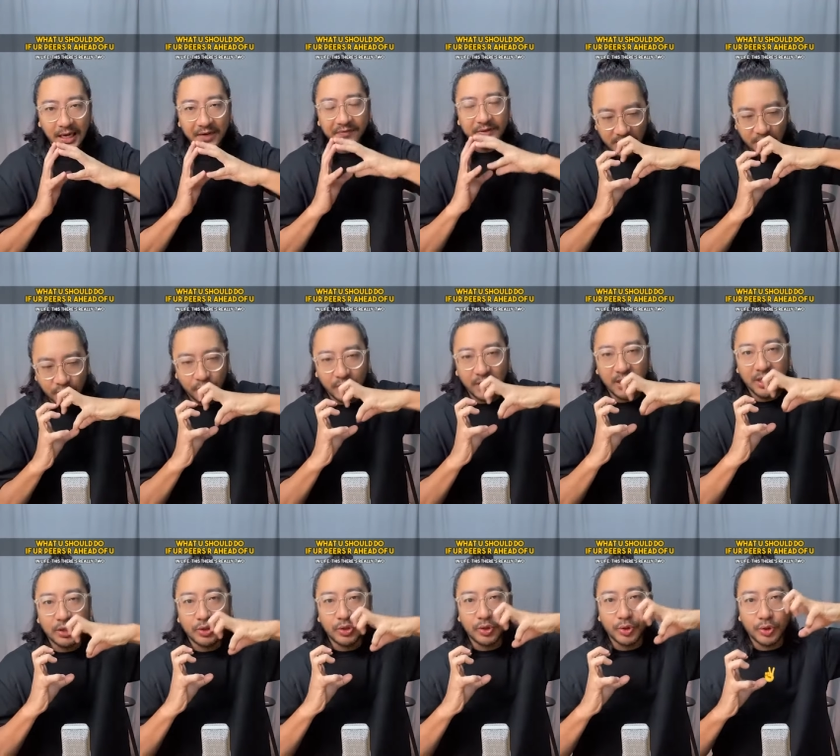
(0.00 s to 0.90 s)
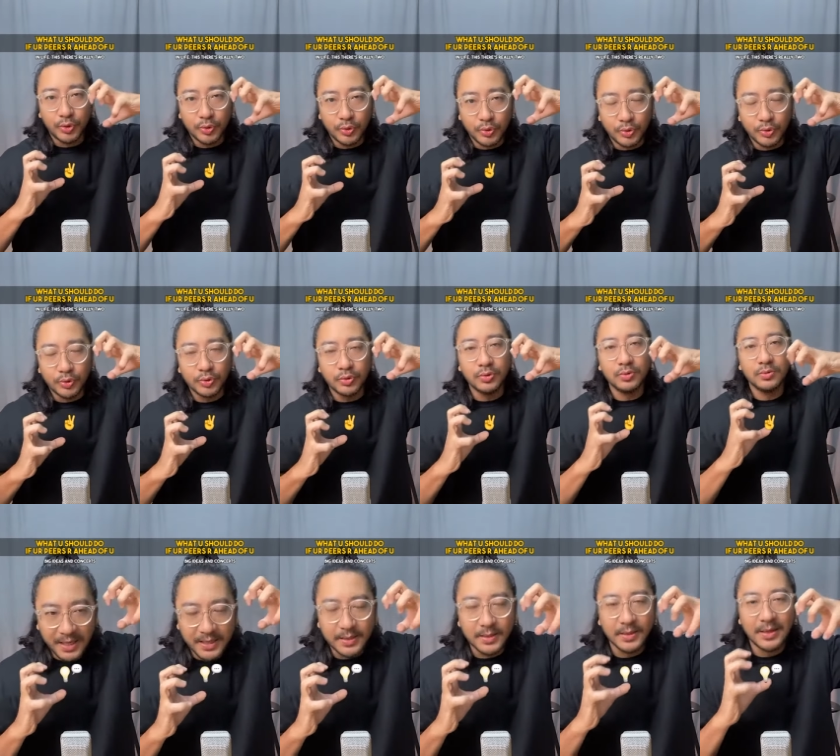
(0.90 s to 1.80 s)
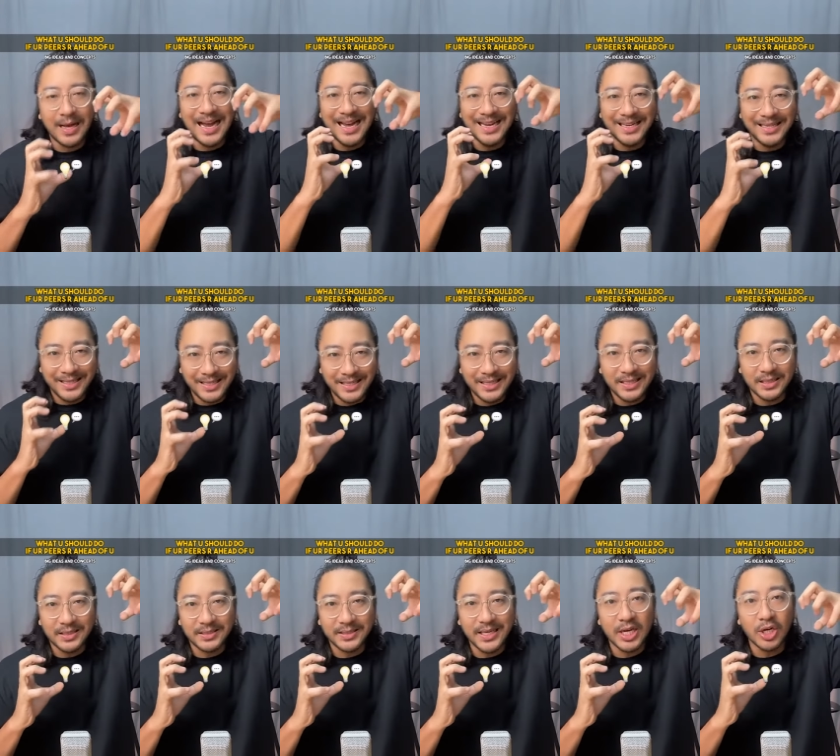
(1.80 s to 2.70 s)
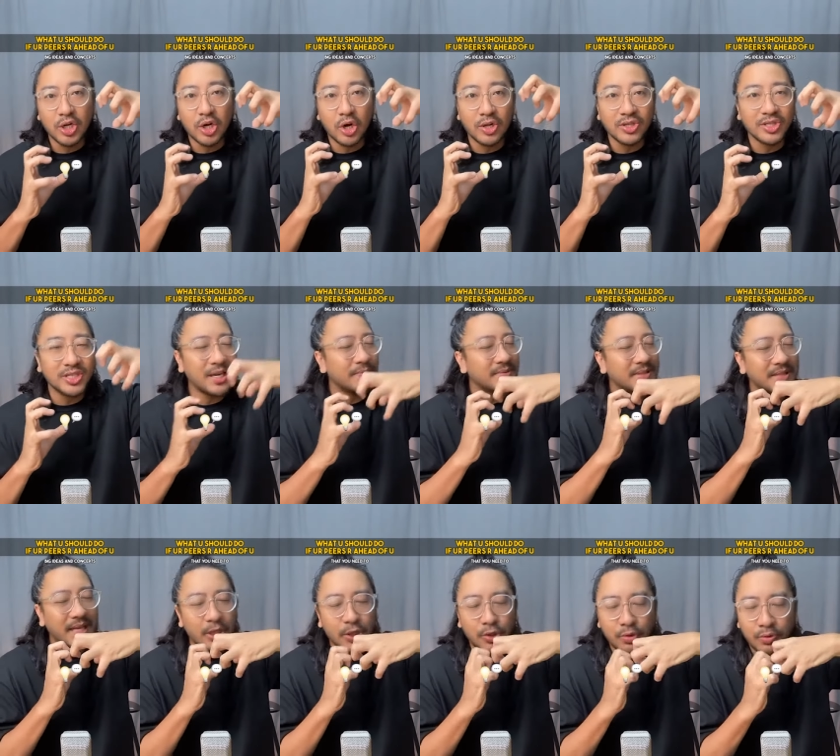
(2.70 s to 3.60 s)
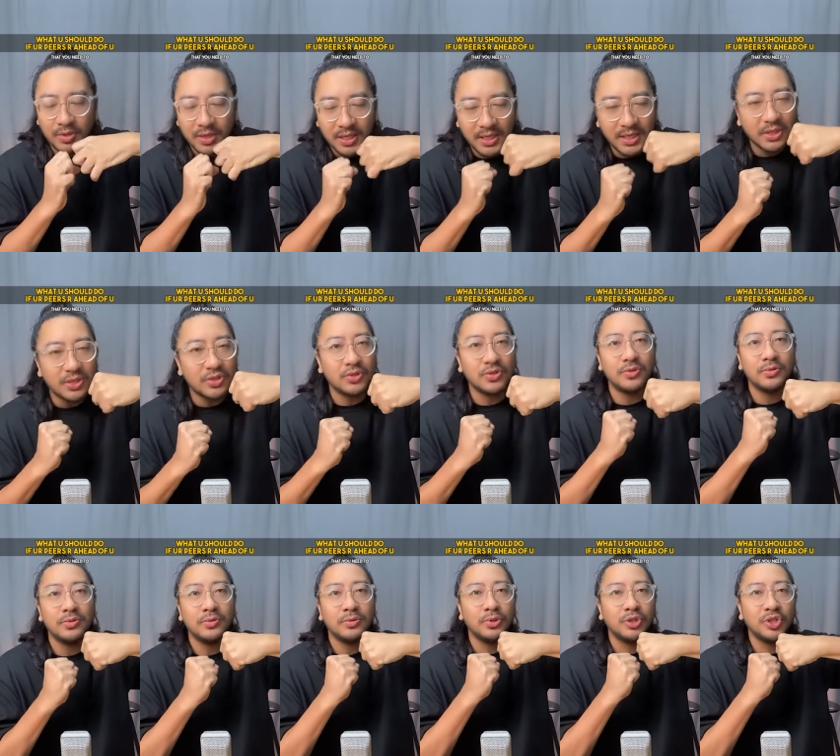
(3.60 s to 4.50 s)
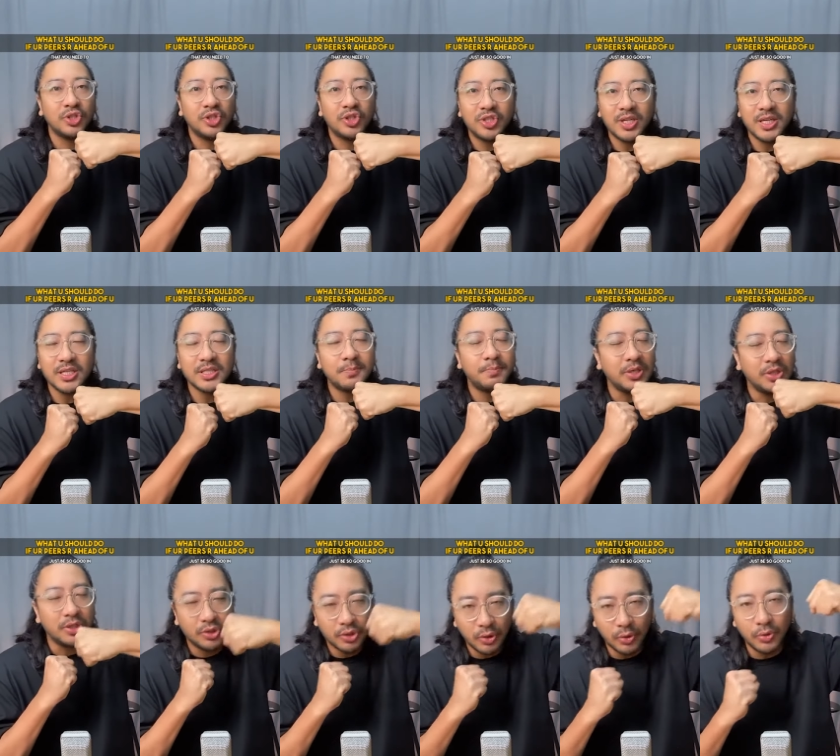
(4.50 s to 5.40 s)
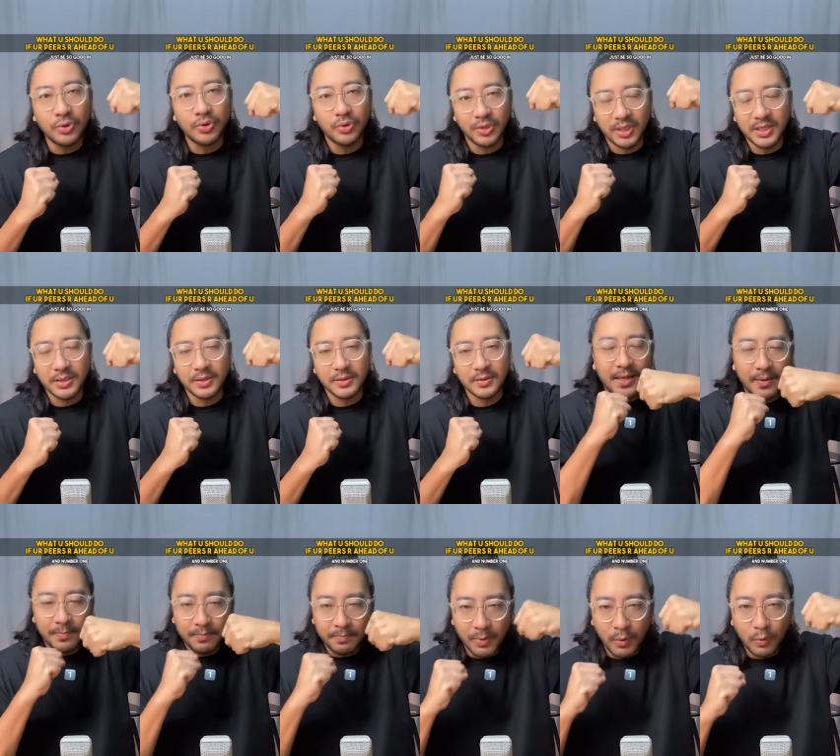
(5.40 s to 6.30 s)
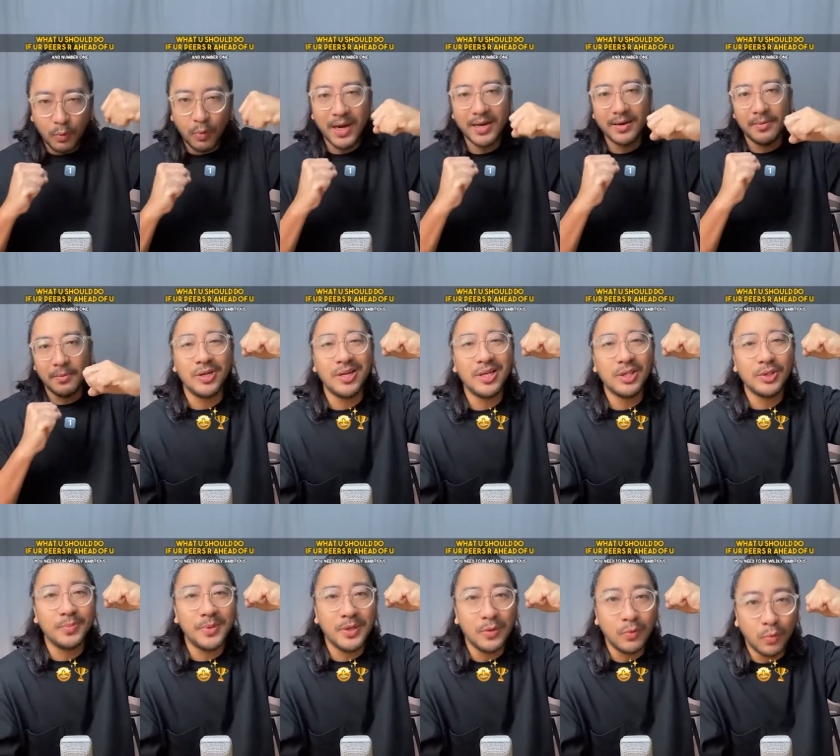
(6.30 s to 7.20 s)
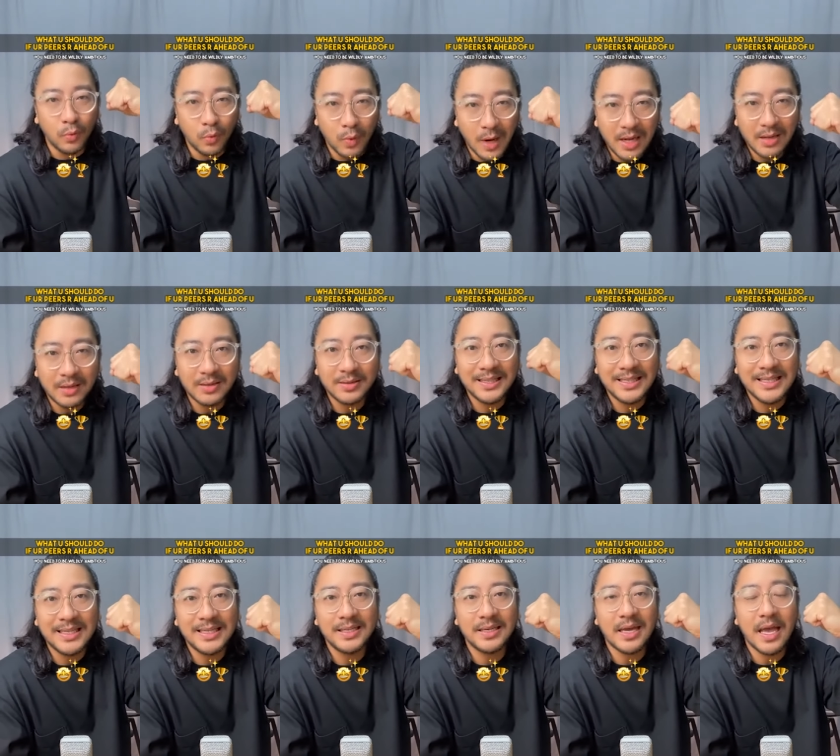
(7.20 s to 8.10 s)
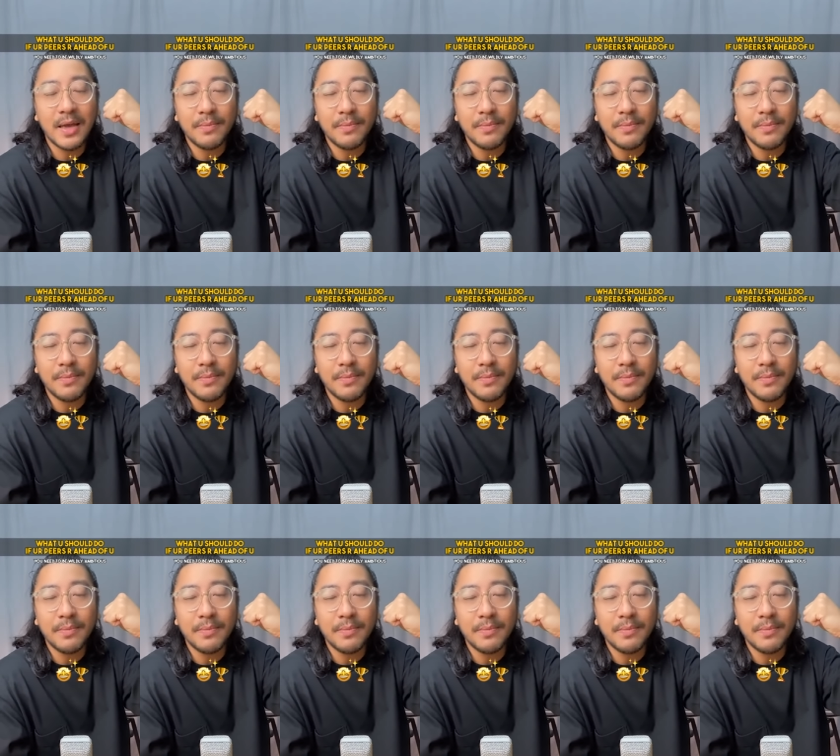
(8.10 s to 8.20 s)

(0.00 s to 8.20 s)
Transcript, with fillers: life, there's really two big ideas and concepts that you need to just be so good in. And number one, you need to be wildly